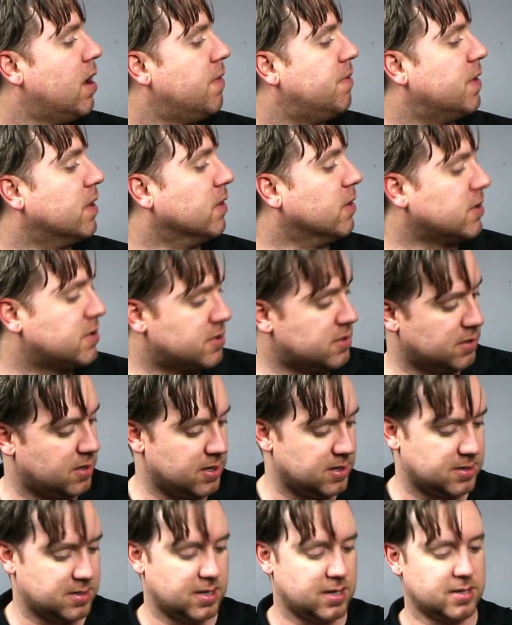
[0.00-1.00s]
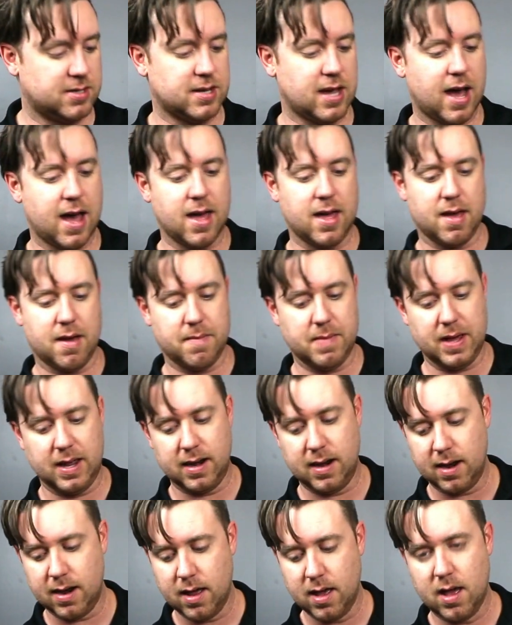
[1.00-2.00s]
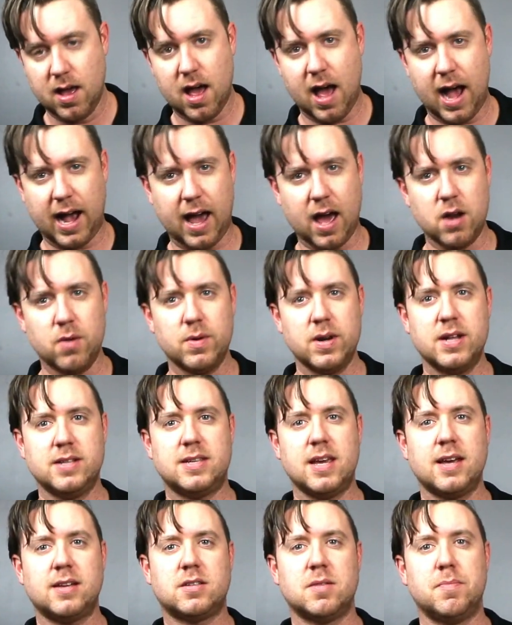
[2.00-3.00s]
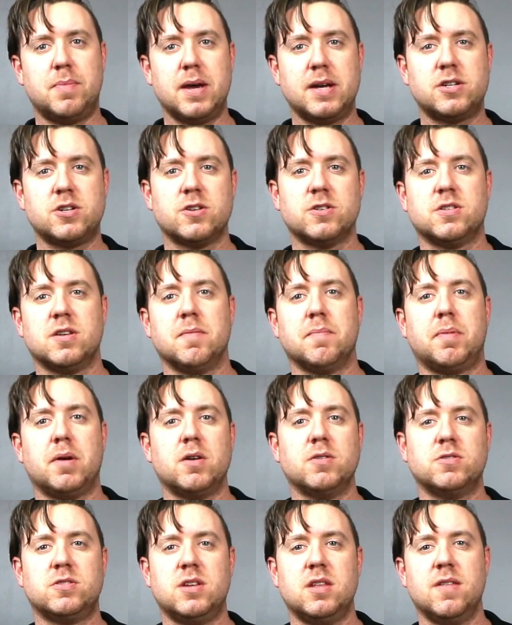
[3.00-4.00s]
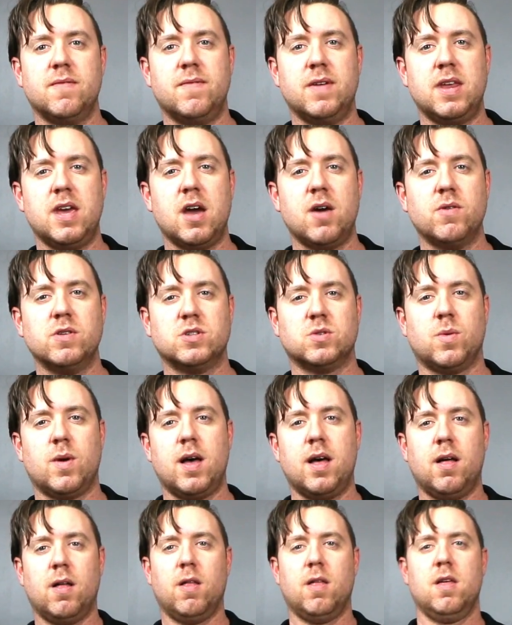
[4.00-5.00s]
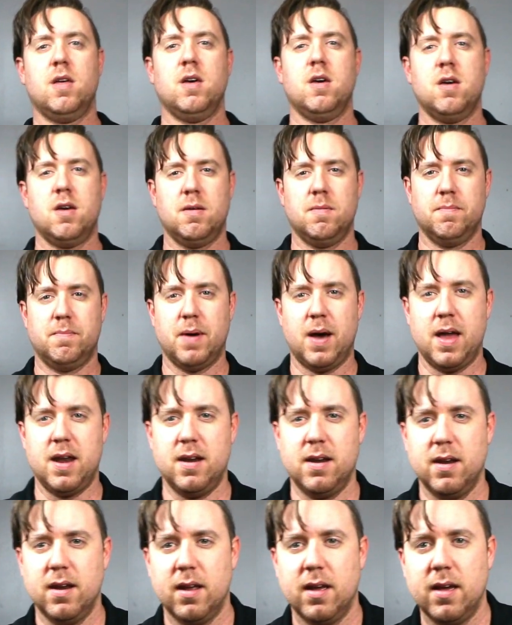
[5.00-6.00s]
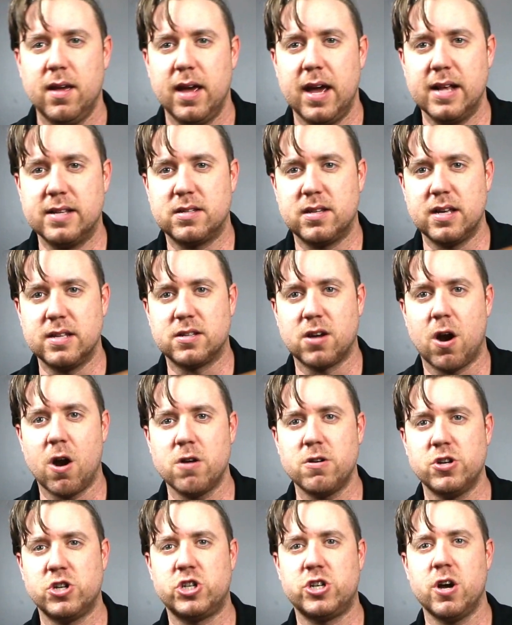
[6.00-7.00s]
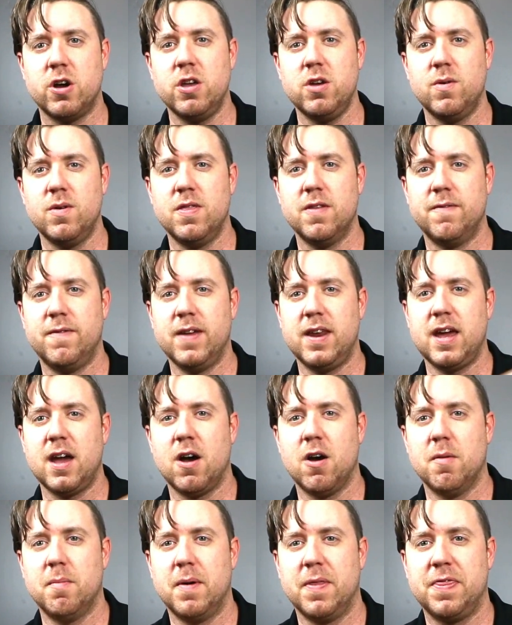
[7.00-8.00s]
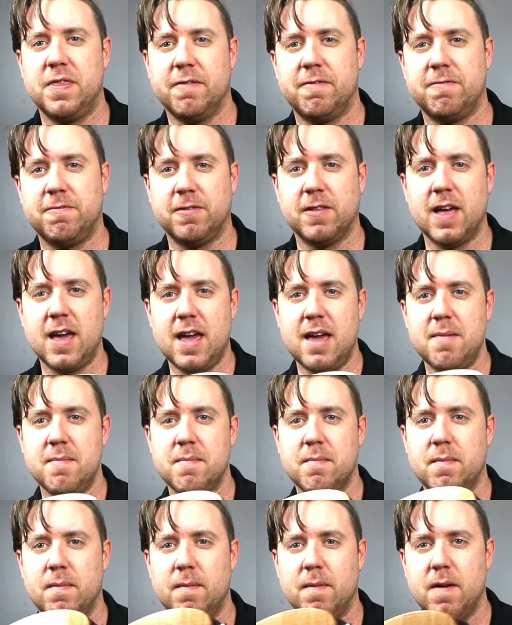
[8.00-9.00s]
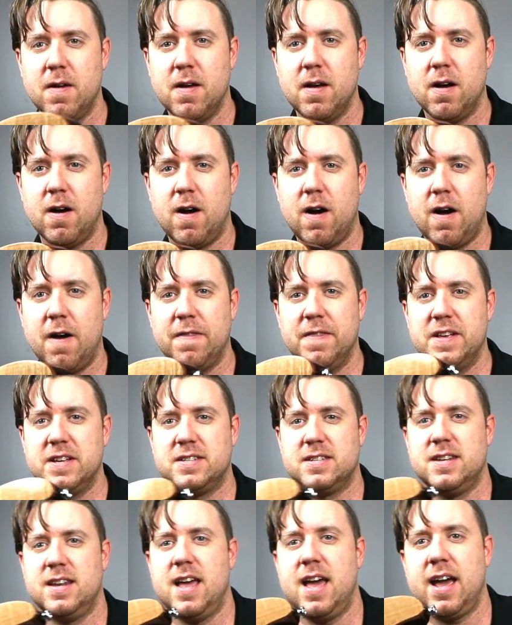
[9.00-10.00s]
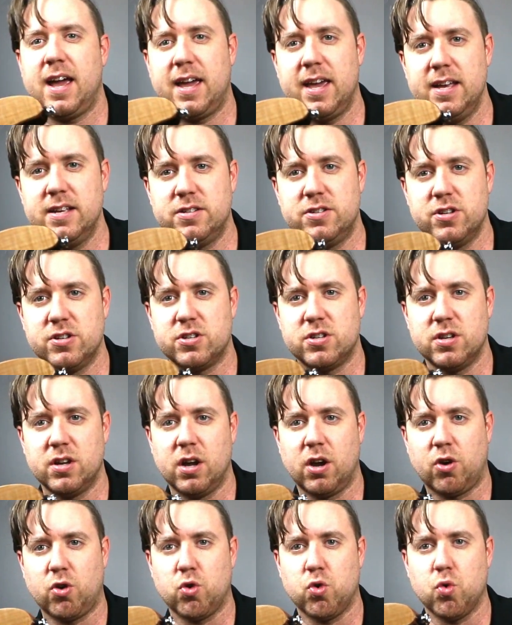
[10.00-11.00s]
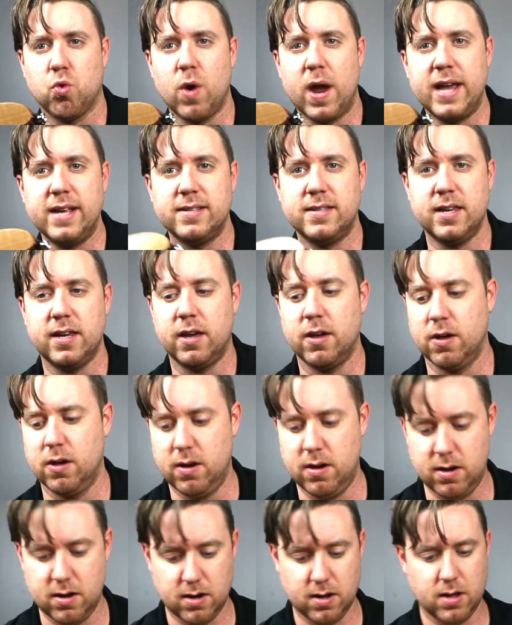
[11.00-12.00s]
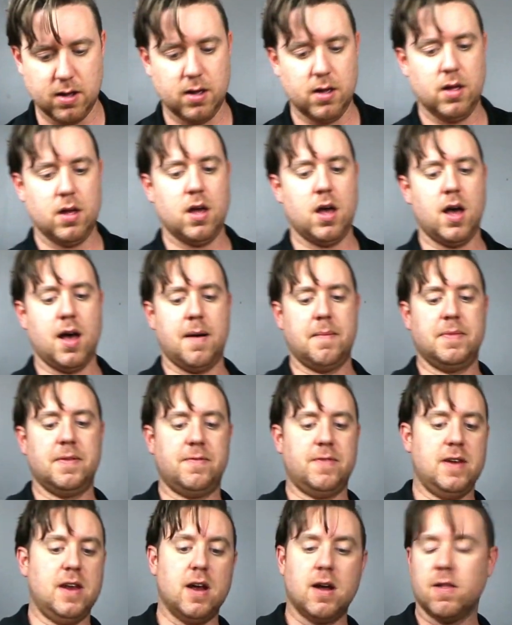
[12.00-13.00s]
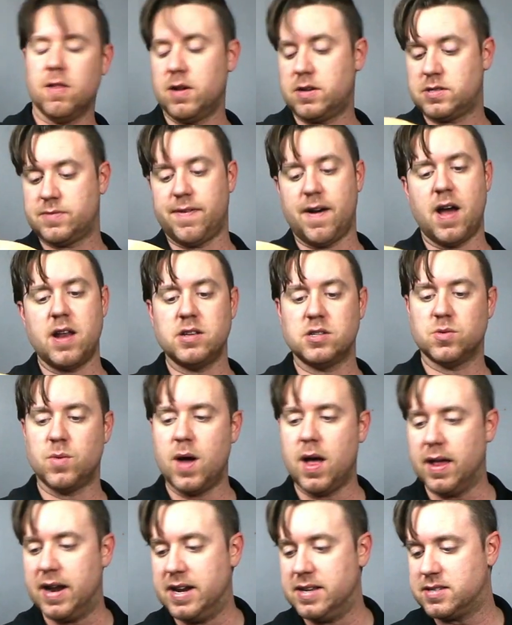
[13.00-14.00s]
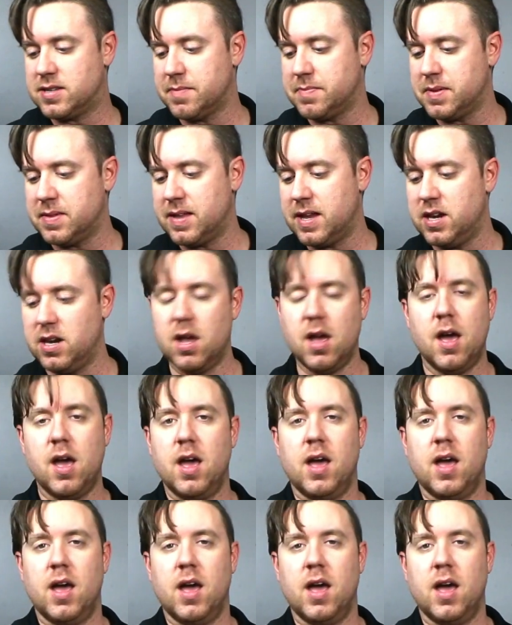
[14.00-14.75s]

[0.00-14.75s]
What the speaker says: that looks as good as this. I kind of want to take some pictures and post in the video as well, but it's hard to show you in the video, but the flame on this neck is just crazy good. The veneer looks fine as well, and it's something that,